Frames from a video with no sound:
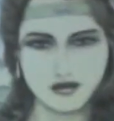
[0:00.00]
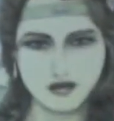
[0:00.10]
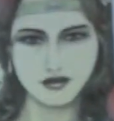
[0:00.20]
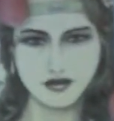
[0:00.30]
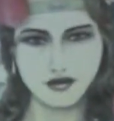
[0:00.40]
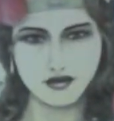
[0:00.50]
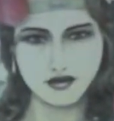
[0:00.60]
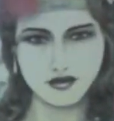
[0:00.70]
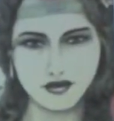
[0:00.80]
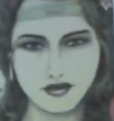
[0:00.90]
see so
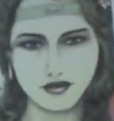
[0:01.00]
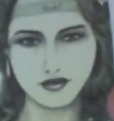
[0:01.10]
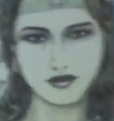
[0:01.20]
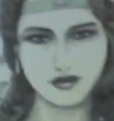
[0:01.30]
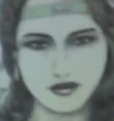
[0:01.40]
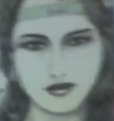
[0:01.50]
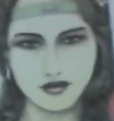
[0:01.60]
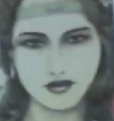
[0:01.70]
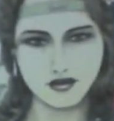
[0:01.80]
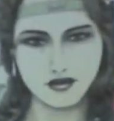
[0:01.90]
much imagery
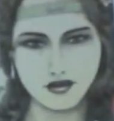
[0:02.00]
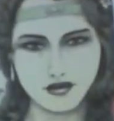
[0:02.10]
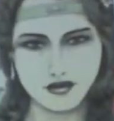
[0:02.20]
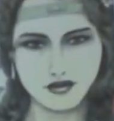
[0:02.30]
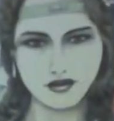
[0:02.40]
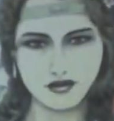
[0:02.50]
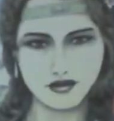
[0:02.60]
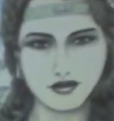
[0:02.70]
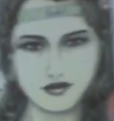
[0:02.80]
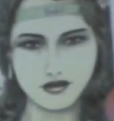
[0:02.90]
in the
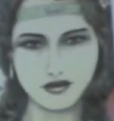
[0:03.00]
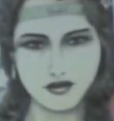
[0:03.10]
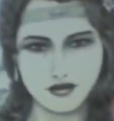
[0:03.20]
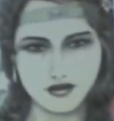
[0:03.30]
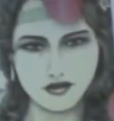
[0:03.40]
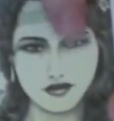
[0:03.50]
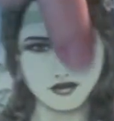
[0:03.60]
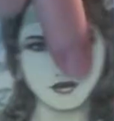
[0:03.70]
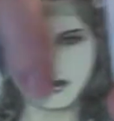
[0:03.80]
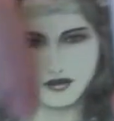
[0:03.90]
background
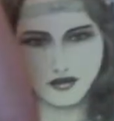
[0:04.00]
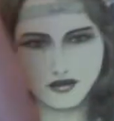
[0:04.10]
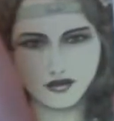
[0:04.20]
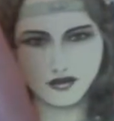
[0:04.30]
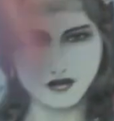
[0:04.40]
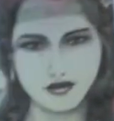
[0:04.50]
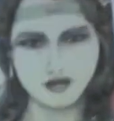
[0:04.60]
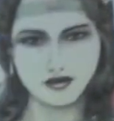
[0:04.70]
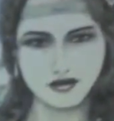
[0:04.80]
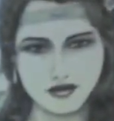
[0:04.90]
and in
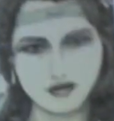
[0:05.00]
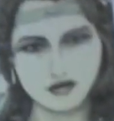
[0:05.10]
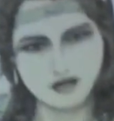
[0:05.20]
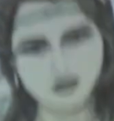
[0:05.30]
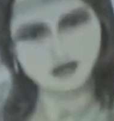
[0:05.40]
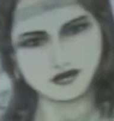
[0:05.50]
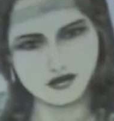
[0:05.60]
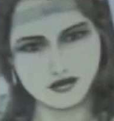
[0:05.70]
how they're dressed